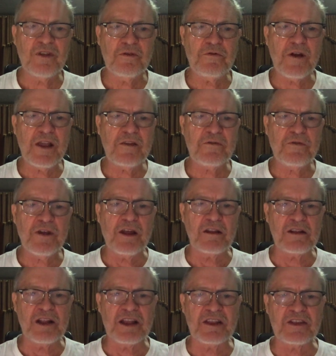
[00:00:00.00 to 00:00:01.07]
Frank felt
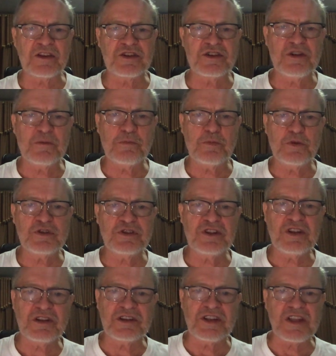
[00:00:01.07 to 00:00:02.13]
like the ship was
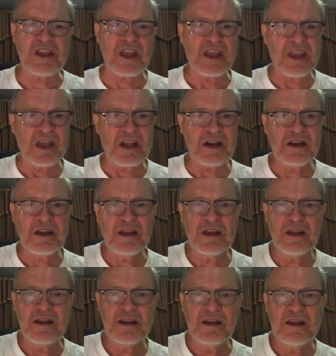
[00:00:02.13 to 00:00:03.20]
tilting again,
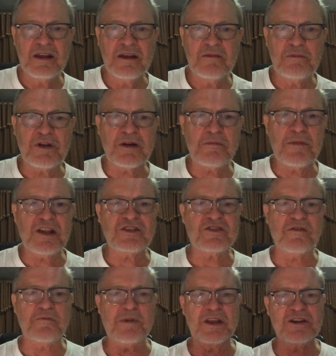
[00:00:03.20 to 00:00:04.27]
but it must
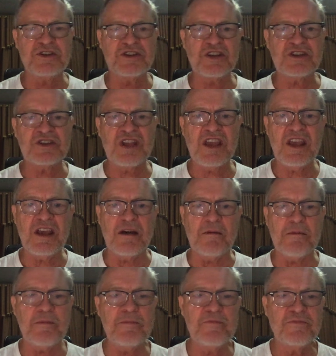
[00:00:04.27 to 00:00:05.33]
have been just
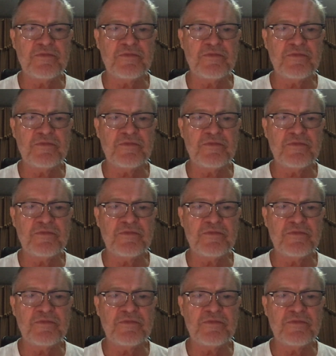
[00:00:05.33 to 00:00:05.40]
him.